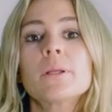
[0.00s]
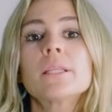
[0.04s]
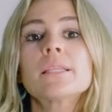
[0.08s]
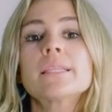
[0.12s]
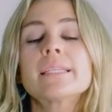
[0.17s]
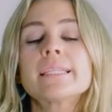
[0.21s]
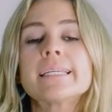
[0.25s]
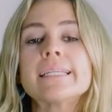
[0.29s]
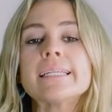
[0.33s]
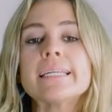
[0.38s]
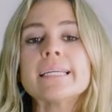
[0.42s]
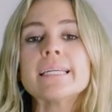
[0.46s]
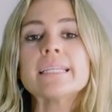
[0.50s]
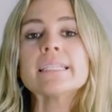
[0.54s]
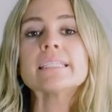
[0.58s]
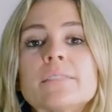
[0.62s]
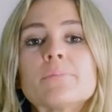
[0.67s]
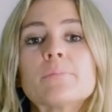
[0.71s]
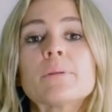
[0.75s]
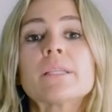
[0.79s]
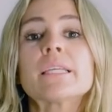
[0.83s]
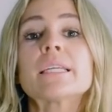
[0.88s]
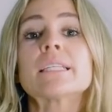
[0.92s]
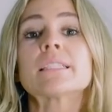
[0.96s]
please,
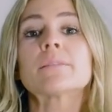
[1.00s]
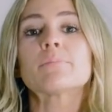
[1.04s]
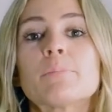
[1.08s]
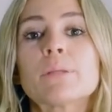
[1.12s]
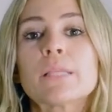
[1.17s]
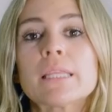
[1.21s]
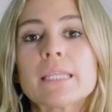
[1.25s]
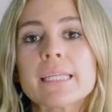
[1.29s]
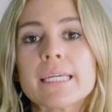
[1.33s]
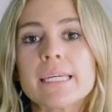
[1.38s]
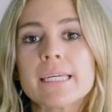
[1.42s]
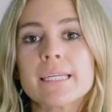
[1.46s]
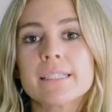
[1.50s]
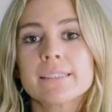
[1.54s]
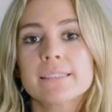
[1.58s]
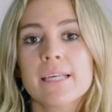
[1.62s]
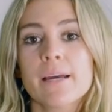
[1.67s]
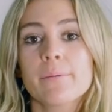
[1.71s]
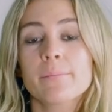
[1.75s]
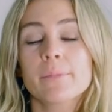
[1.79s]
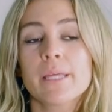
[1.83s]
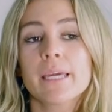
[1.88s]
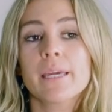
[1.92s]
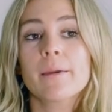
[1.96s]
please, please,
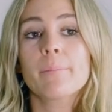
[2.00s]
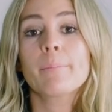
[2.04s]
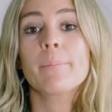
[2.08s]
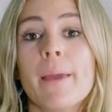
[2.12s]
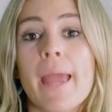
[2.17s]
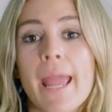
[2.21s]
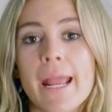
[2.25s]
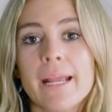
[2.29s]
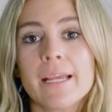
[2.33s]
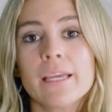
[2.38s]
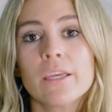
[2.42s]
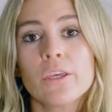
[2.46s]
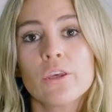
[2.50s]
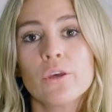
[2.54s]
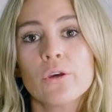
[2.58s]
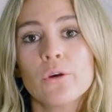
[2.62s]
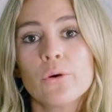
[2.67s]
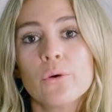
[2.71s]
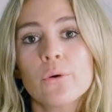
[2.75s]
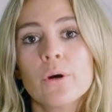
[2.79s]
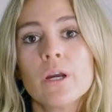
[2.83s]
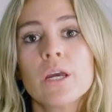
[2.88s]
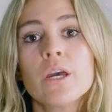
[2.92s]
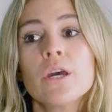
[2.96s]
I'm like begging
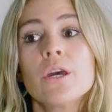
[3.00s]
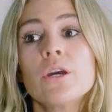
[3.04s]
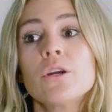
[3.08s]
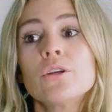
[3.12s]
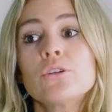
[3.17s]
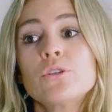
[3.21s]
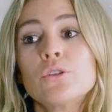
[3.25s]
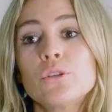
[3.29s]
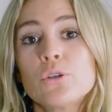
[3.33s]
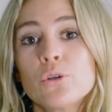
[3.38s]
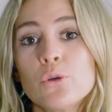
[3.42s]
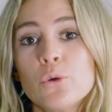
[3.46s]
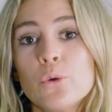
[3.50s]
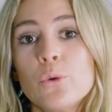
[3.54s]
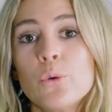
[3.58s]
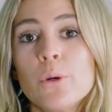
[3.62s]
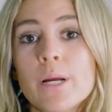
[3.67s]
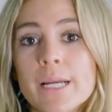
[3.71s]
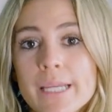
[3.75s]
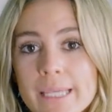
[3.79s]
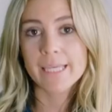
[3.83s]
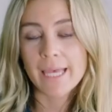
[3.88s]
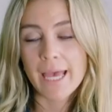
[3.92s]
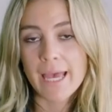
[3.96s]
you
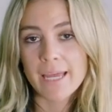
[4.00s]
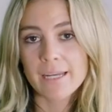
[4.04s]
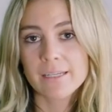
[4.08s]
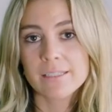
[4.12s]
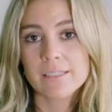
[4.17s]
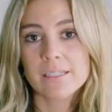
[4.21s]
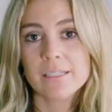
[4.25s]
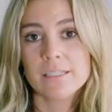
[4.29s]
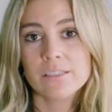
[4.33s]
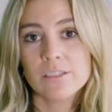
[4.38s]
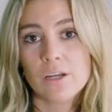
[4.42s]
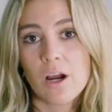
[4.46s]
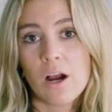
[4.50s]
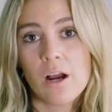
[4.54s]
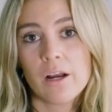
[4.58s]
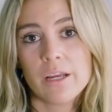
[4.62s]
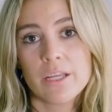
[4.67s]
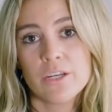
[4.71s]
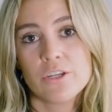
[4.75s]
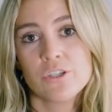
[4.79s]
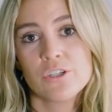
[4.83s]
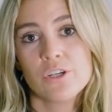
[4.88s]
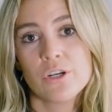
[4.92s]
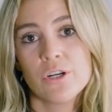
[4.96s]
to get dog
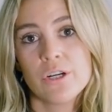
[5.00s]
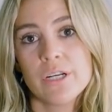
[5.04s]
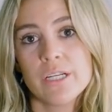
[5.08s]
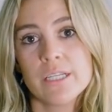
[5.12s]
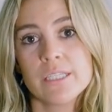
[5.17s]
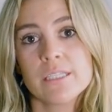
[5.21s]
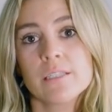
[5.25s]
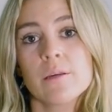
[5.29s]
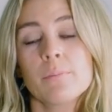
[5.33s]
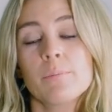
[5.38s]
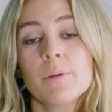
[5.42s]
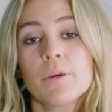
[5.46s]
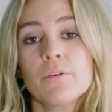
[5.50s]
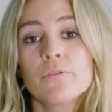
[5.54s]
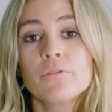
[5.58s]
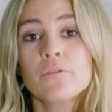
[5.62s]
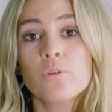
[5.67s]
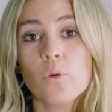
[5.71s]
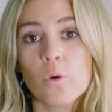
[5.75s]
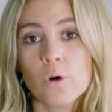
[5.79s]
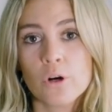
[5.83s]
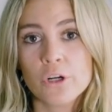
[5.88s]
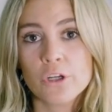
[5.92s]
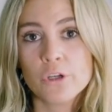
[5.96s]
insurance
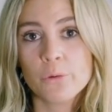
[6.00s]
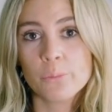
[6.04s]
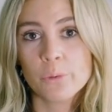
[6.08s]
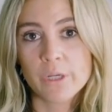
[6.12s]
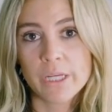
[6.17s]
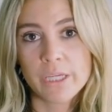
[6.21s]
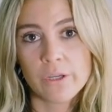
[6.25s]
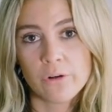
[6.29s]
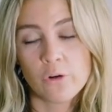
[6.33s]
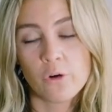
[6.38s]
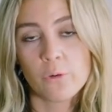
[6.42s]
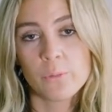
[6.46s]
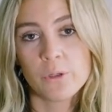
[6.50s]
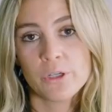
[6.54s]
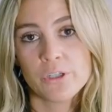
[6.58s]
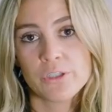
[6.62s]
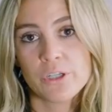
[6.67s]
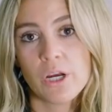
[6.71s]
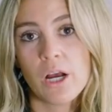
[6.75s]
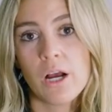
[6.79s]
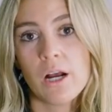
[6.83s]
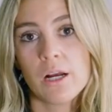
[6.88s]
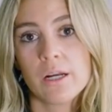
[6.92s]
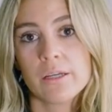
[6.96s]
before you bring home your
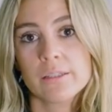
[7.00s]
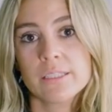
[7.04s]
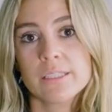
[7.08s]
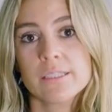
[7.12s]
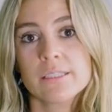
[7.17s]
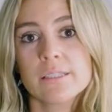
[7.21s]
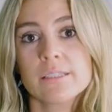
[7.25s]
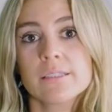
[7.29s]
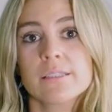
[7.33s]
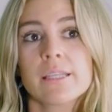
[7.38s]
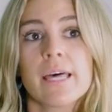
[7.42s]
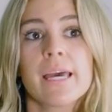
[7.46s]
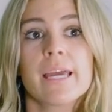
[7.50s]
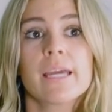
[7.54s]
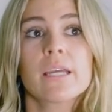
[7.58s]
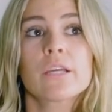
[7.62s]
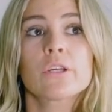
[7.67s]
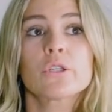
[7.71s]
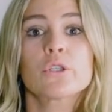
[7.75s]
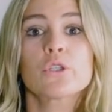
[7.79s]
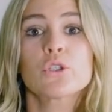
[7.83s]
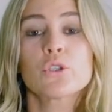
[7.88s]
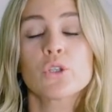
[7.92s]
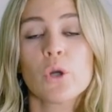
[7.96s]
dog. This is like
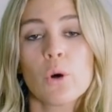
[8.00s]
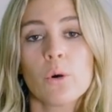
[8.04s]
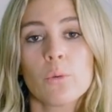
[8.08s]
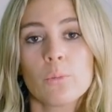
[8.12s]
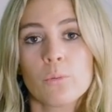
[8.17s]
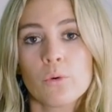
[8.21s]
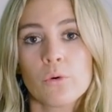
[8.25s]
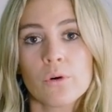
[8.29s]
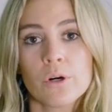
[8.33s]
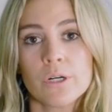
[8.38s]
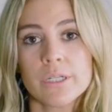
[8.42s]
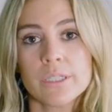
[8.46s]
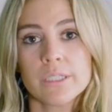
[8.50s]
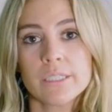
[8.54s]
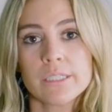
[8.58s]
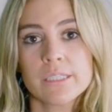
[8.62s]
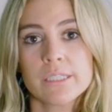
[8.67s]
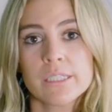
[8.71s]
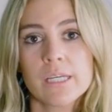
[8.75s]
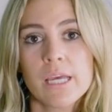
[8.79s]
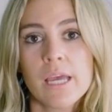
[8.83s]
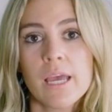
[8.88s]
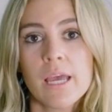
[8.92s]
so important.